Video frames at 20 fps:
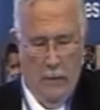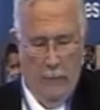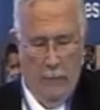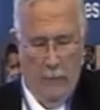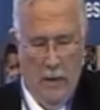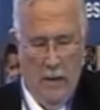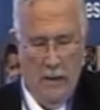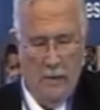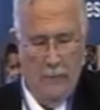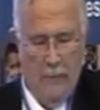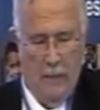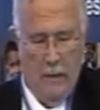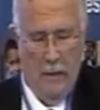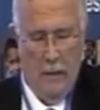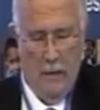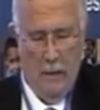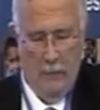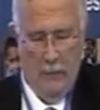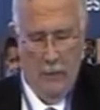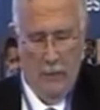breastfed
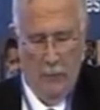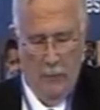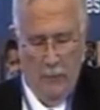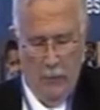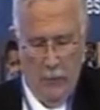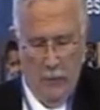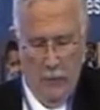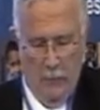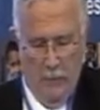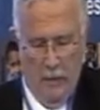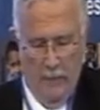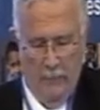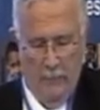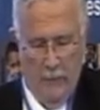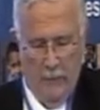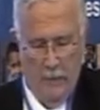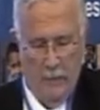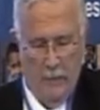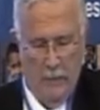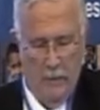healthy term
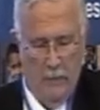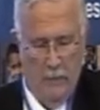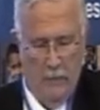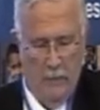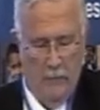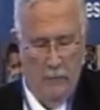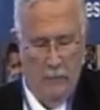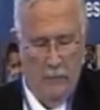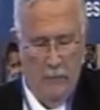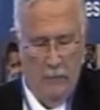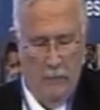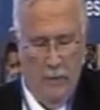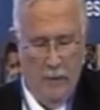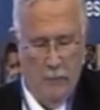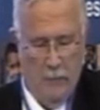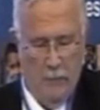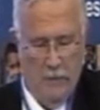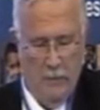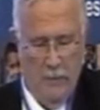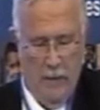infants. These are
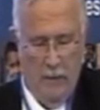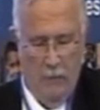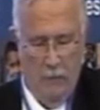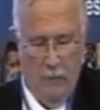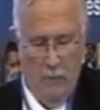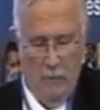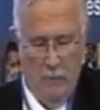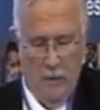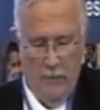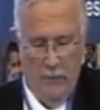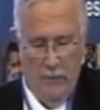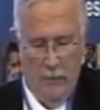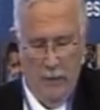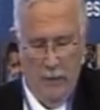measurements made at 1 month